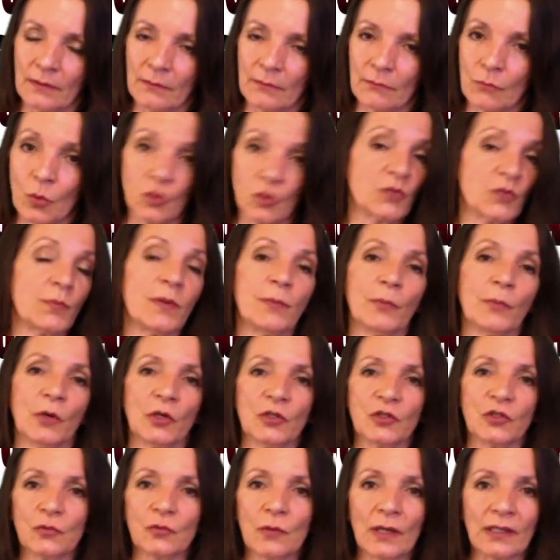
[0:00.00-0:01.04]
Most people
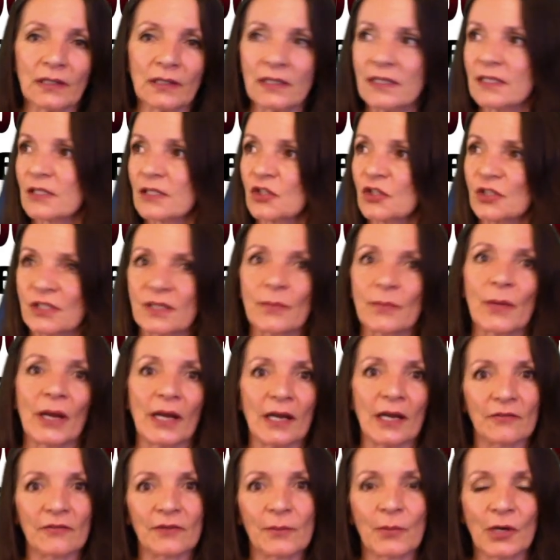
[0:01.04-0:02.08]
do, at least just about
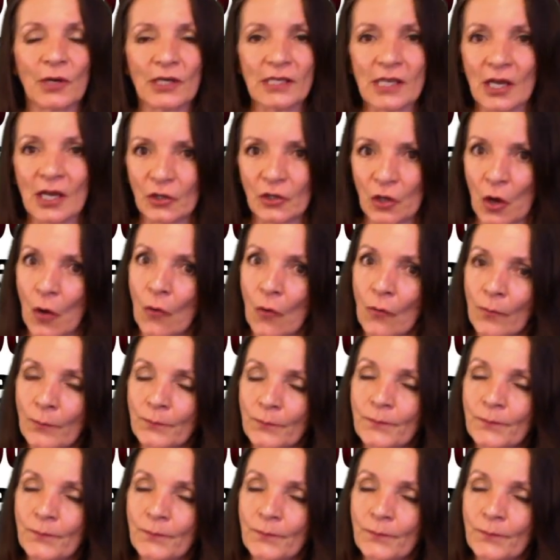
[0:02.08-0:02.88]
everybody I know.